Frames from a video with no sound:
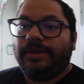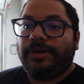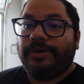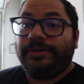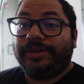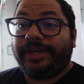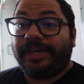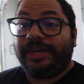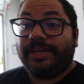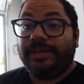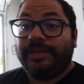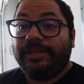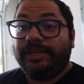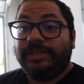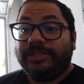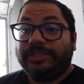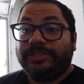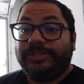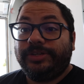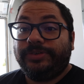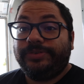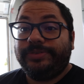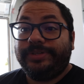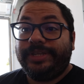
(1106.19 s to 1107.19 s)
Okay,
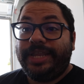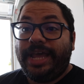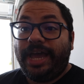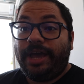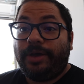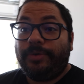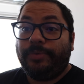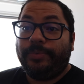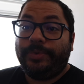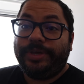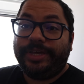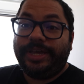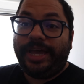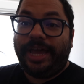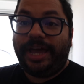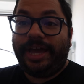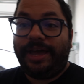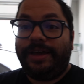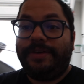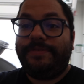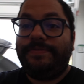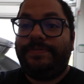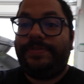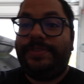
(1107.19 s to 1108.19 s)
so now we
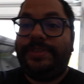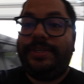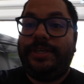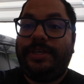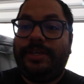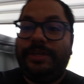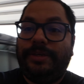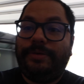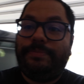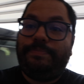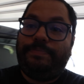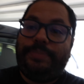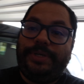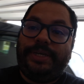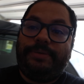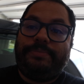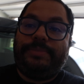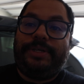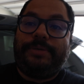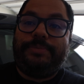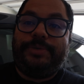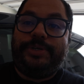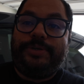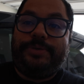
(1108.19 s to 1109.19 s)
have the
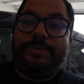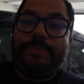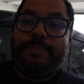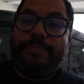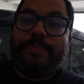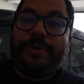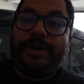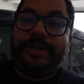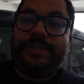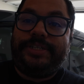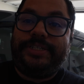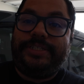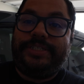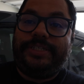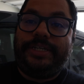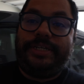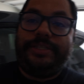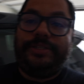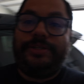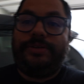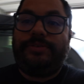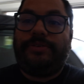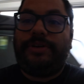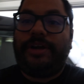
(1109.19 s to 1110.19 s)
BMW parked
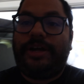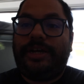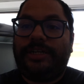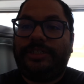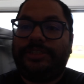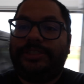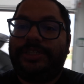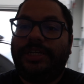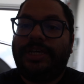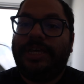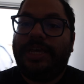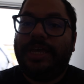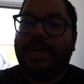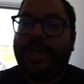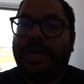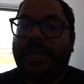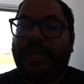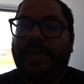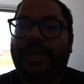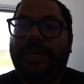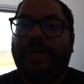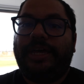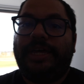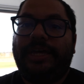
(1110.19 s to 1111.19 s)
inside the garage,
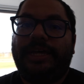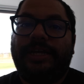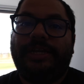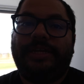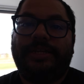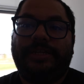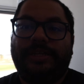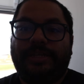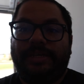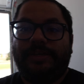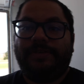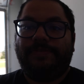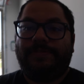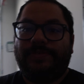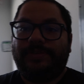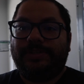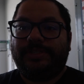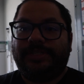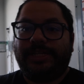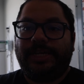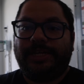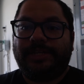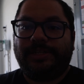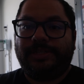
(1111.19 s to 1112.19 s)
and if you
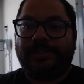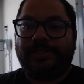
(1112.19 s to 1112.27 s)
take a